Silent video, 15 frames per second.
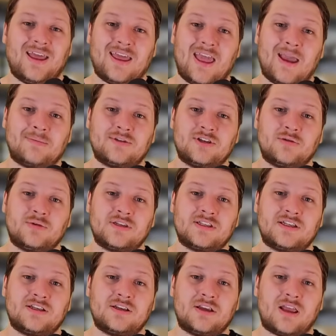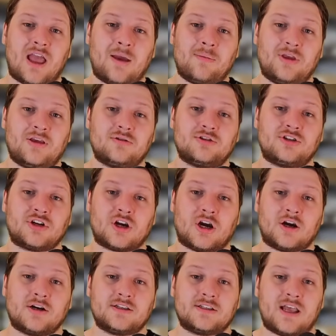game 2, we see Emi use
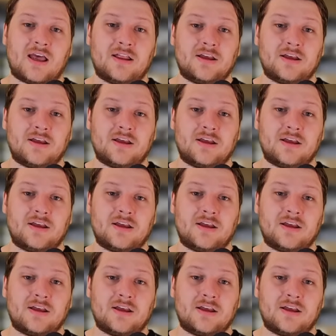Chikara's